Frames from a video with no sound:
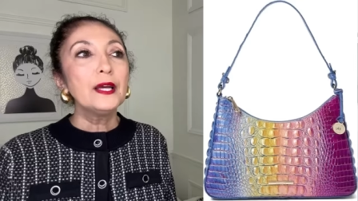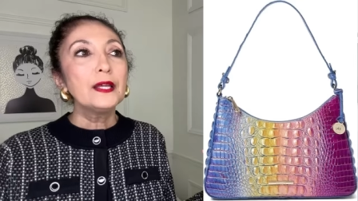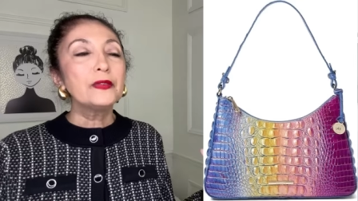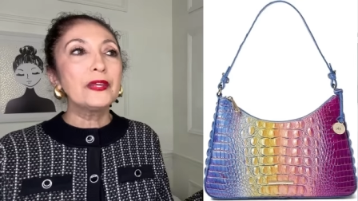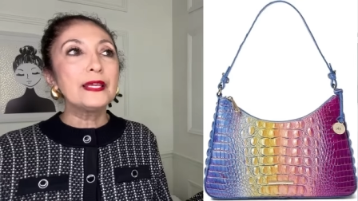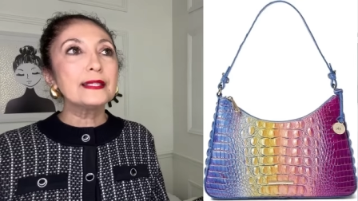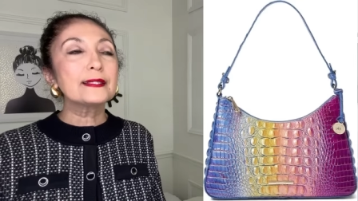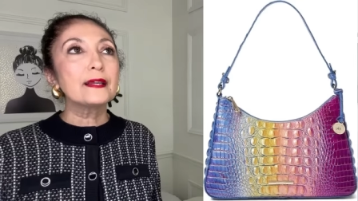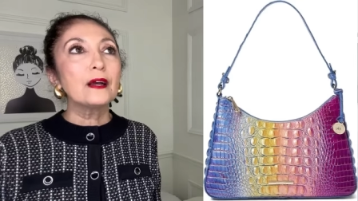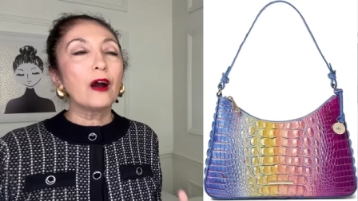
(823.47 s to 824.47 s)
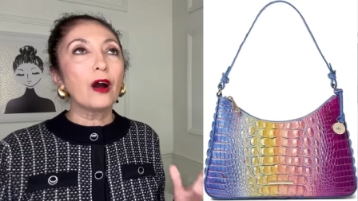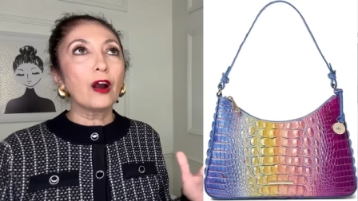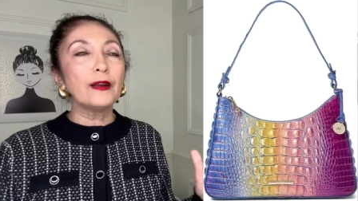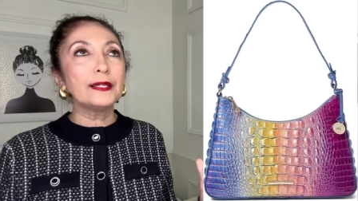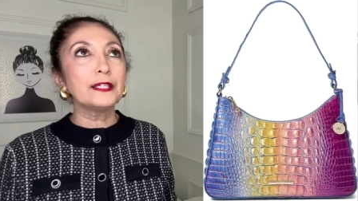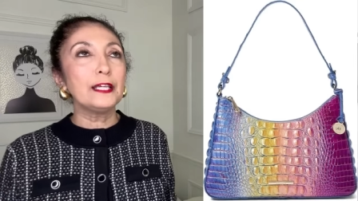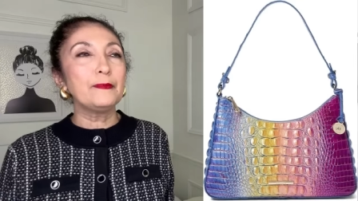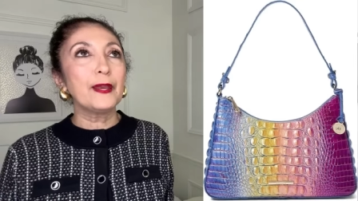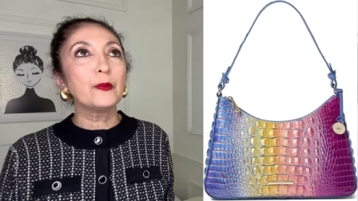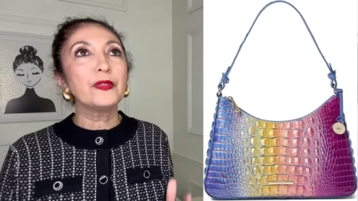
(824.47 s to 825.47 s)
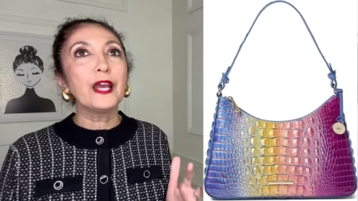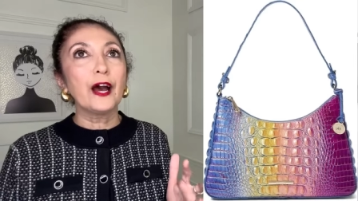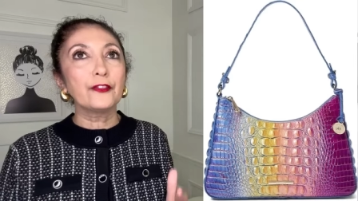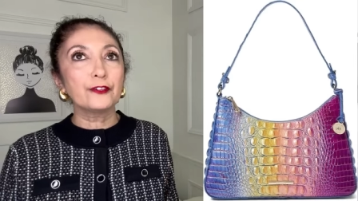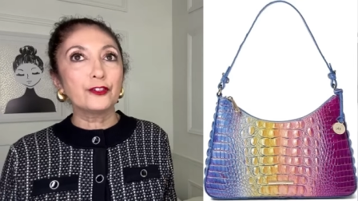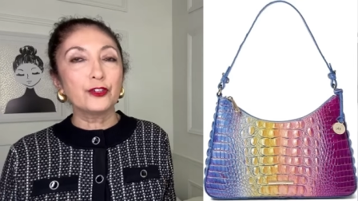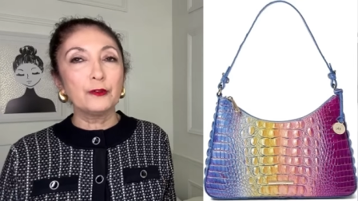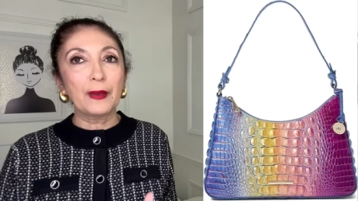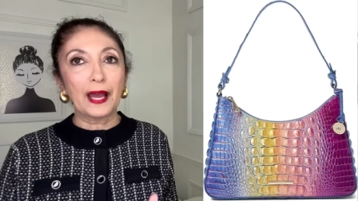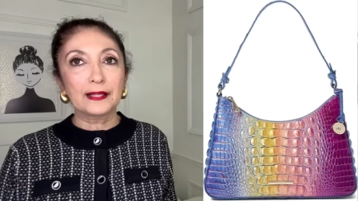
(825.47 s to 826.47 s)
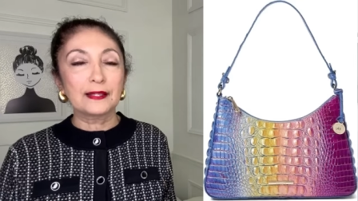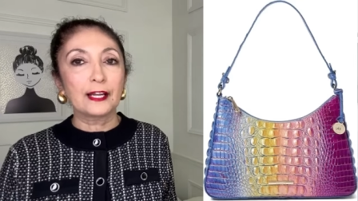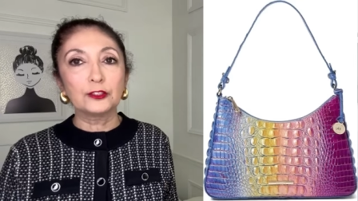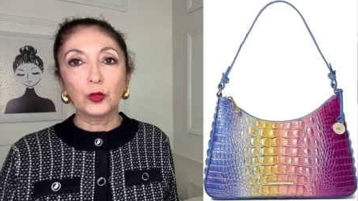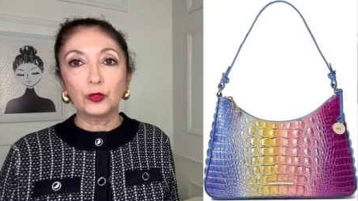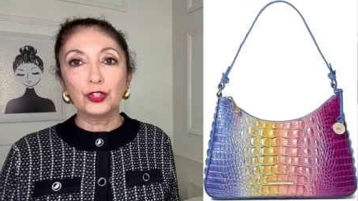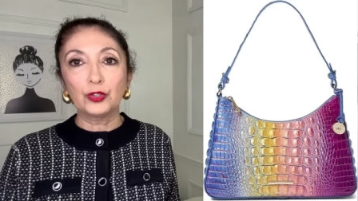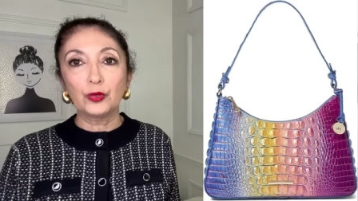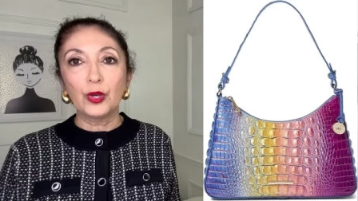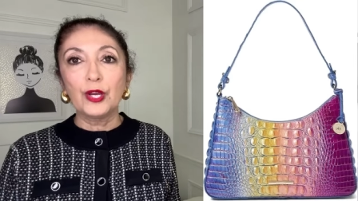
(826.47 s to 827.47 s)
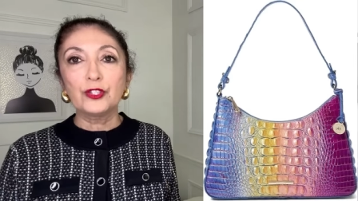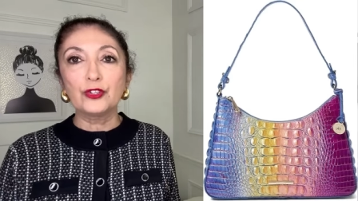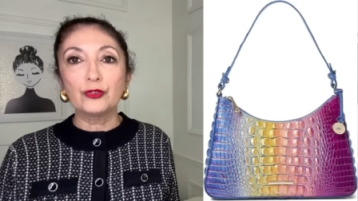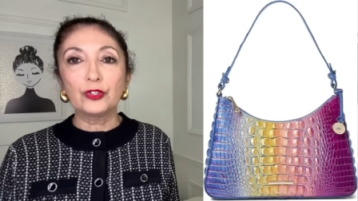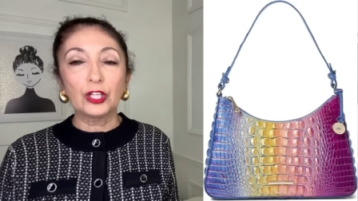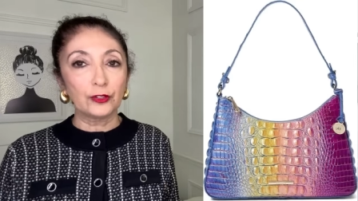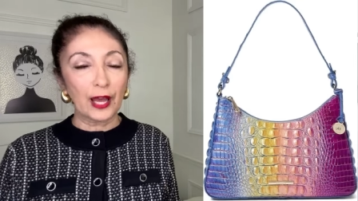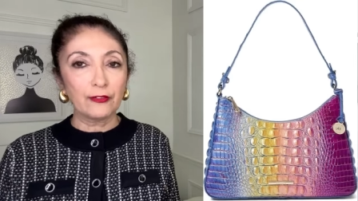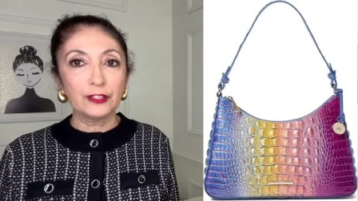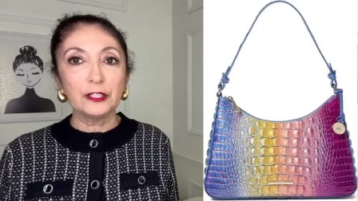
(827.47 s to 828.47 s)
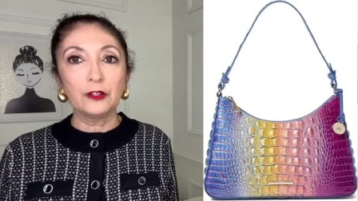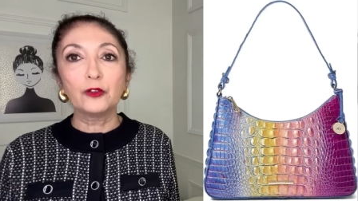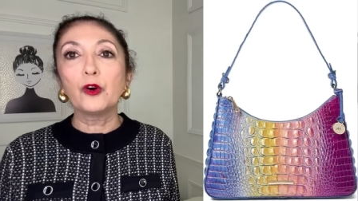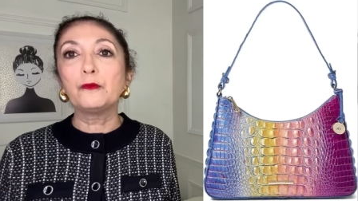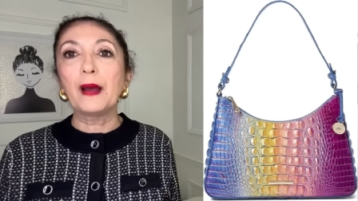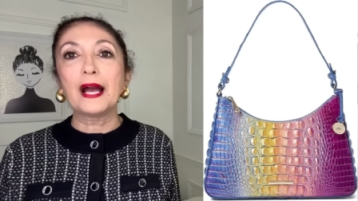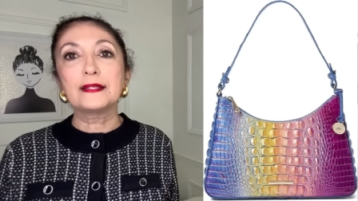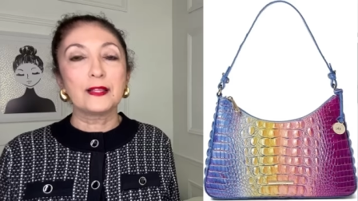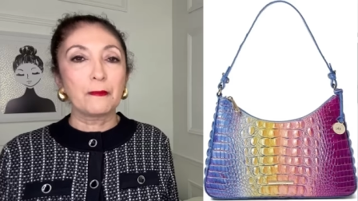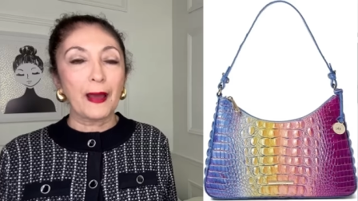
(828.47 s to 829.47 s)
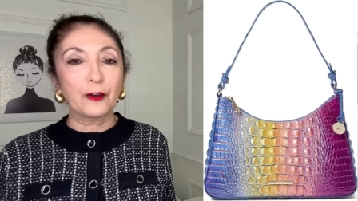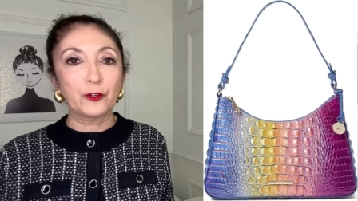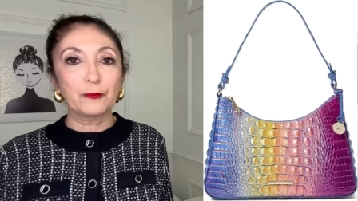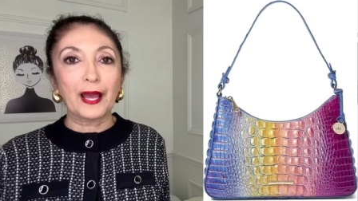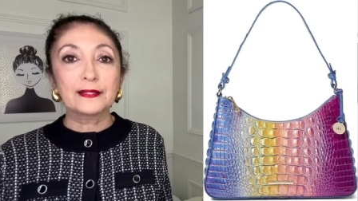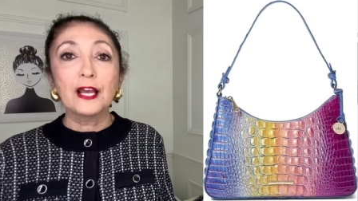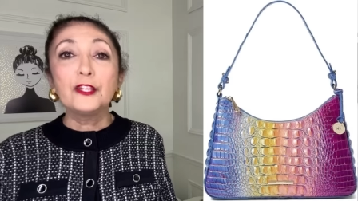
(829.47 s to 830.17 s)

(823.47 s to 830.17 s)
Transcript: These are in keeping with the other two bags that I told you to the heavily logoed bags and the patterned bags.